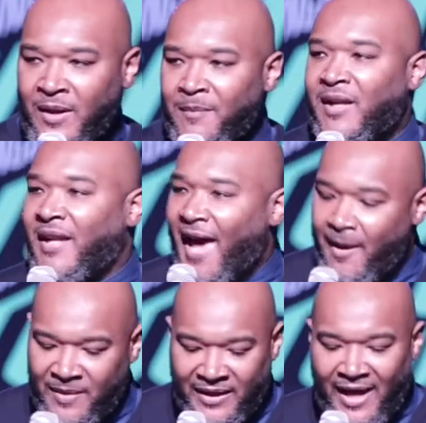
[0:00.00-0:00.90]
but it
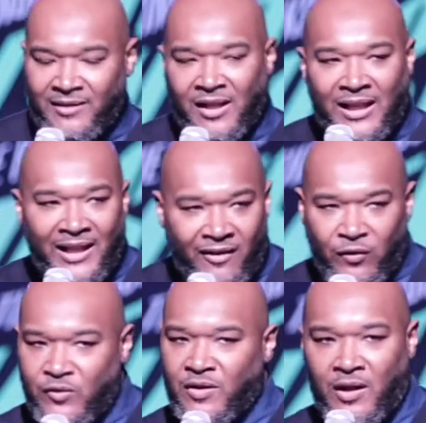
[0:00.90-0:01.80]
happened at the
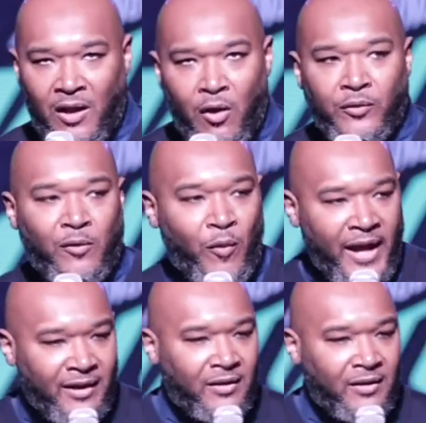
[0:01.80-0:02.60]
levels along the way.